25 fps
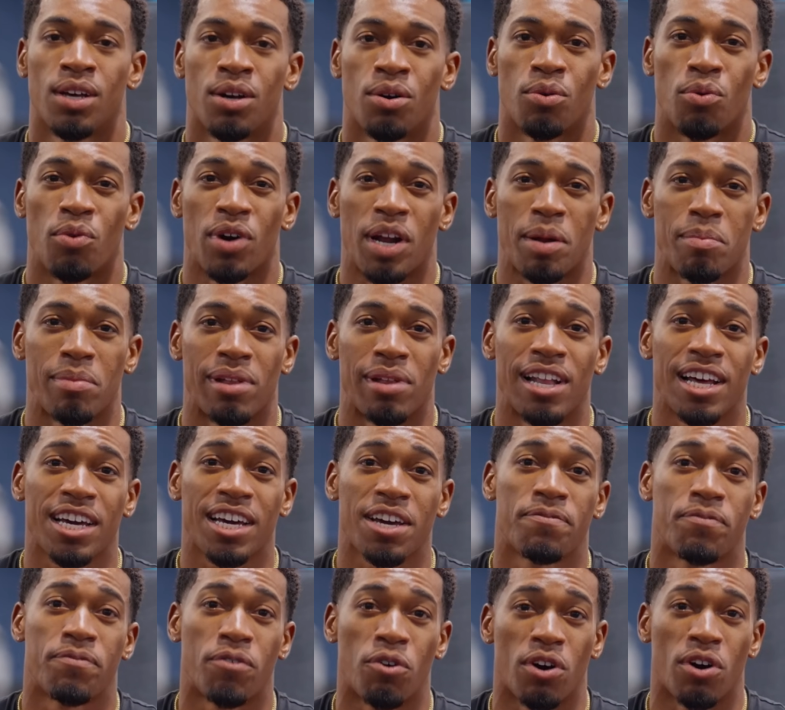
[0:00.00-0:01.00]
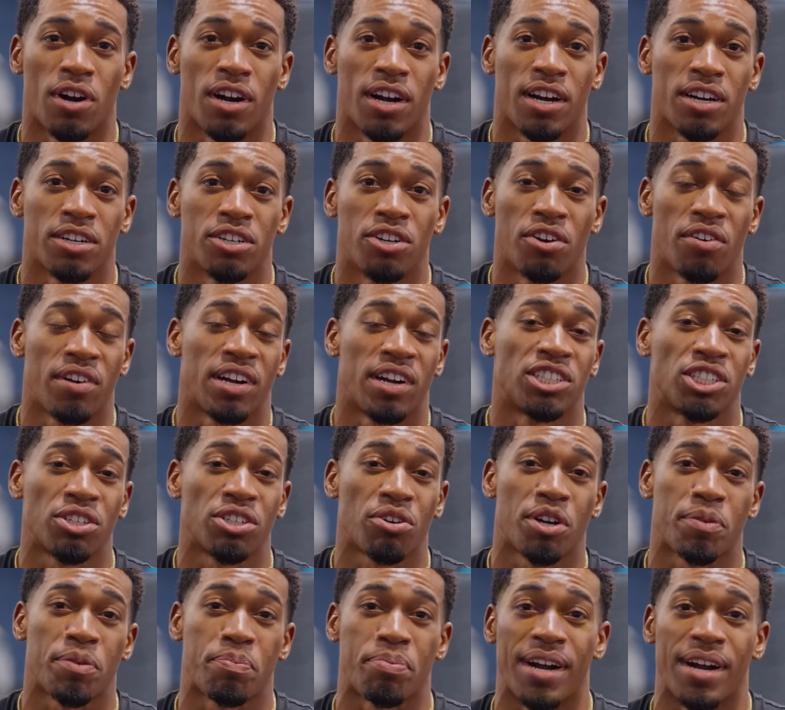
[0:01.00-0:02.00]
What I'm looking for during the
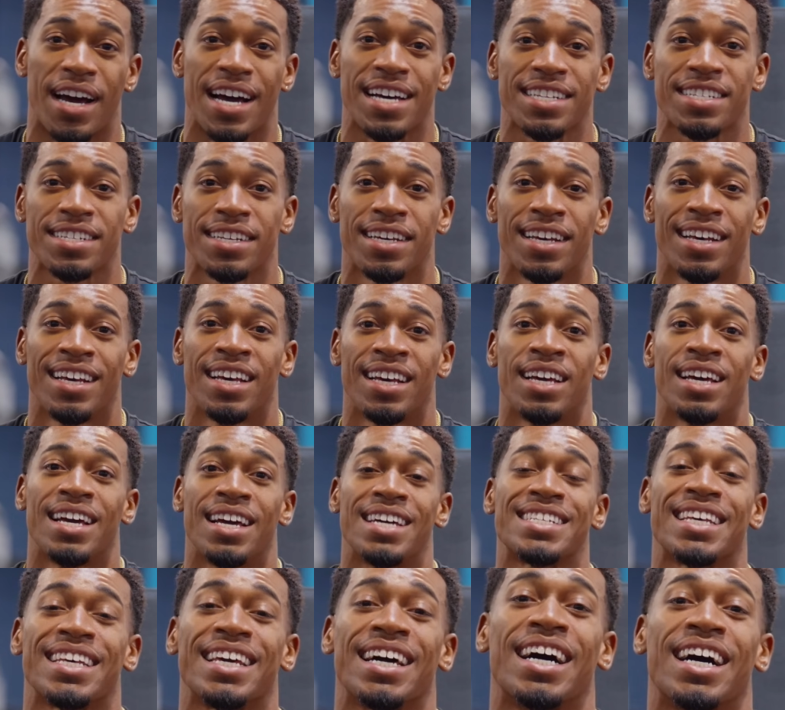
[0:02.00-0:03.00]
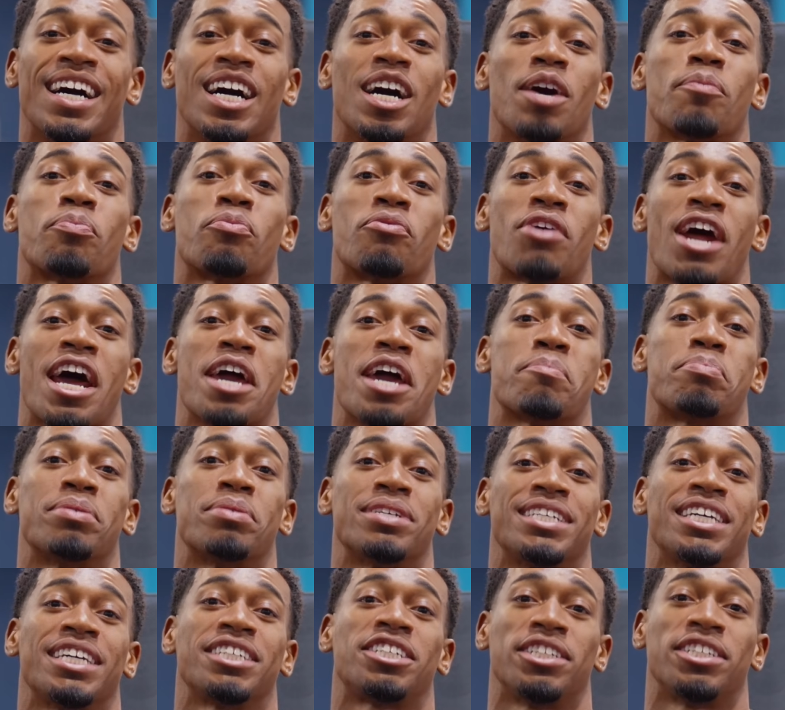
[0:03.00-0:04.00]
shoulder press is an upright
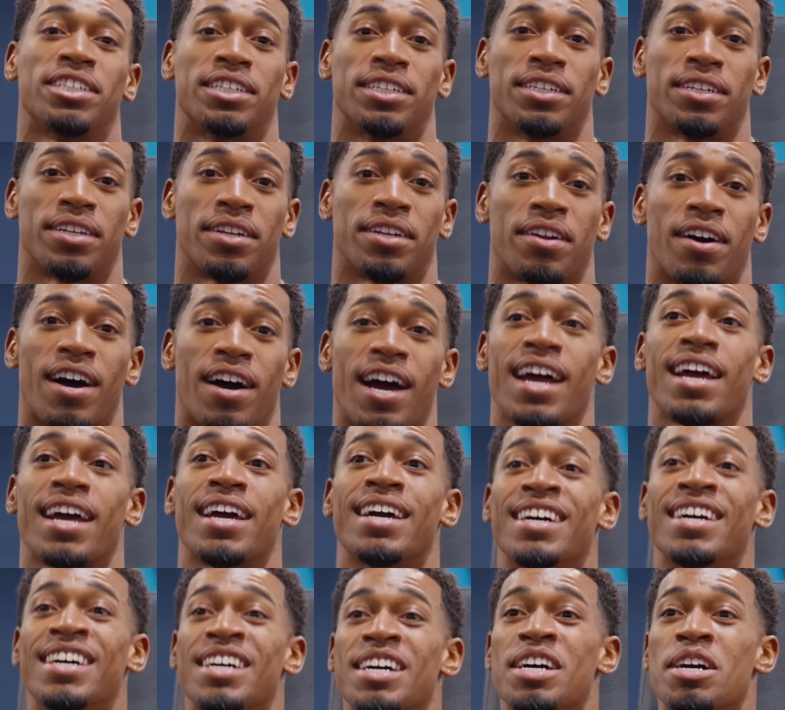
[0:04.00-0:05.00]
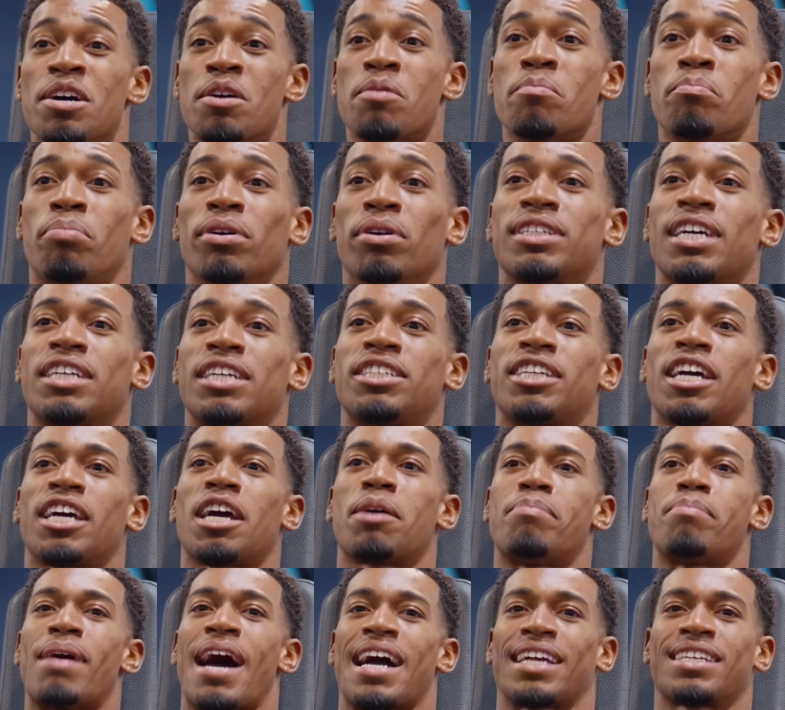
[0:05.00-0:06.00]
position, all right? Put that chair
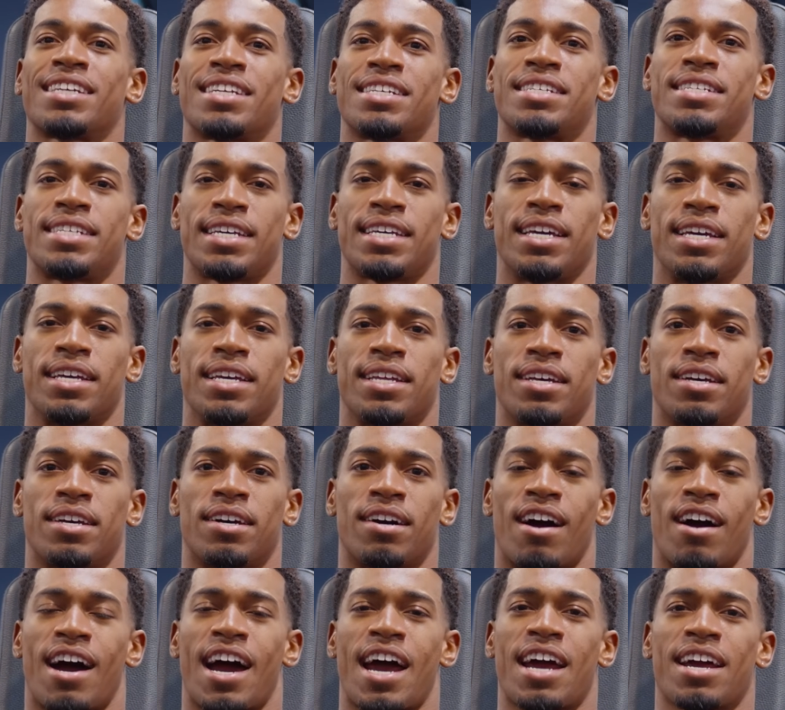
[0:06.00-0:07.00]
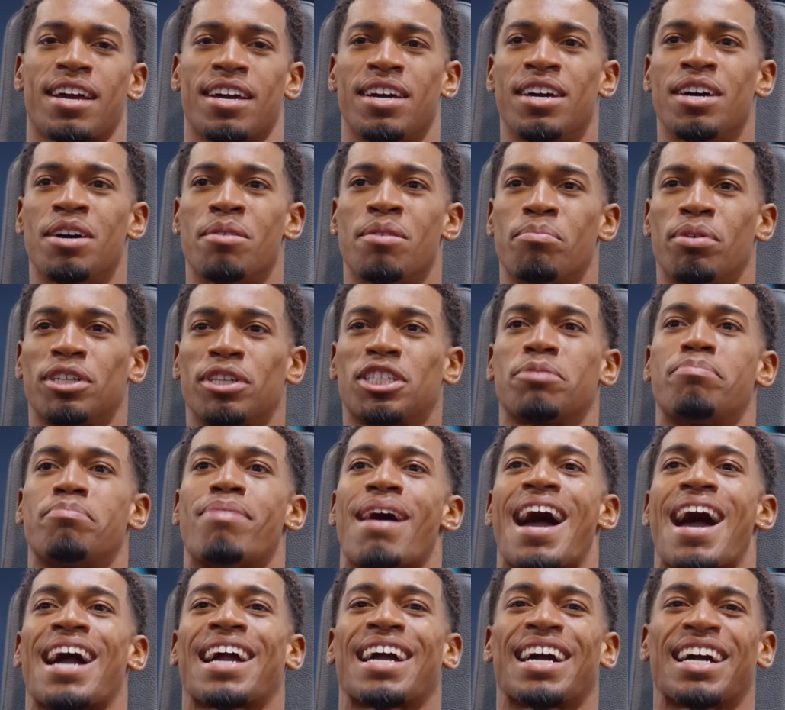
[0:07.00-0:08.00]
back to the seat, all right? Push it
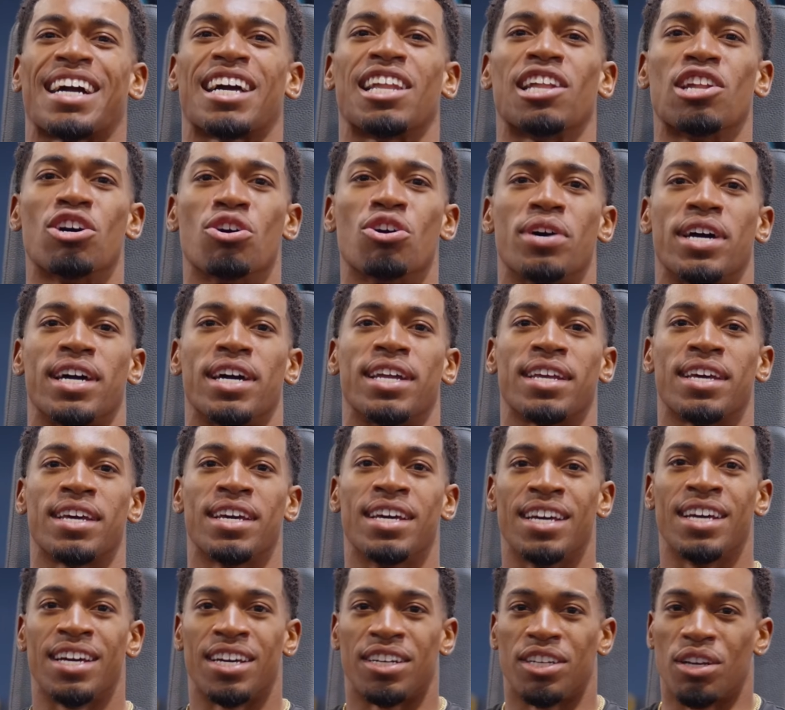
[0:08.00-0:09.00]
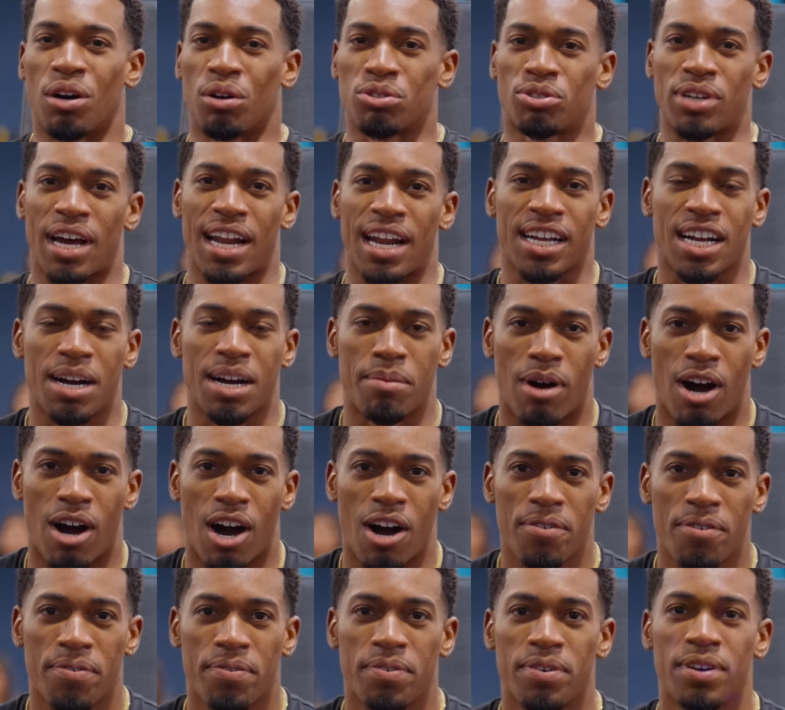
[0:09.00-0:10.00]
back, glue it. Don't try to come
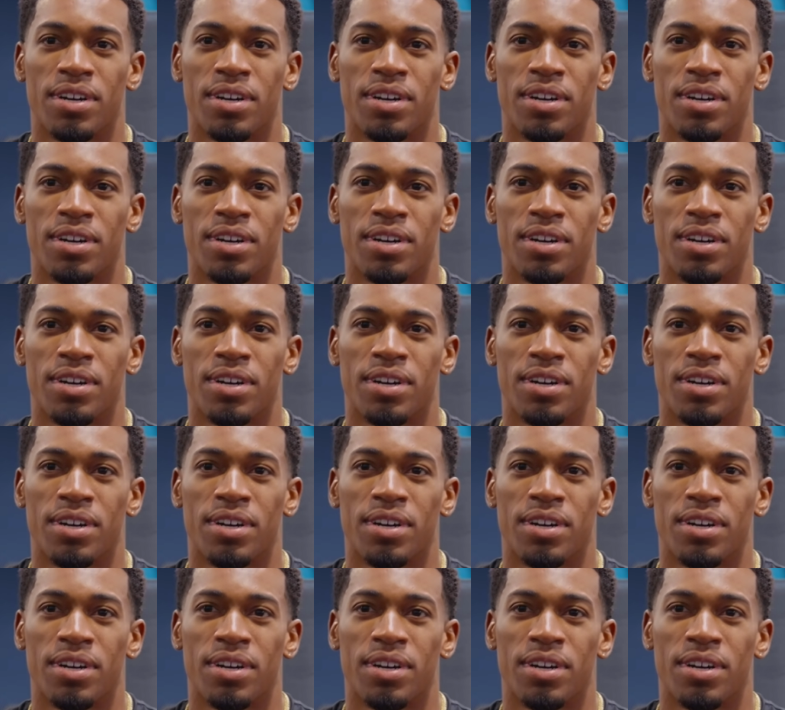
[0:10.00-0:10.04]
off.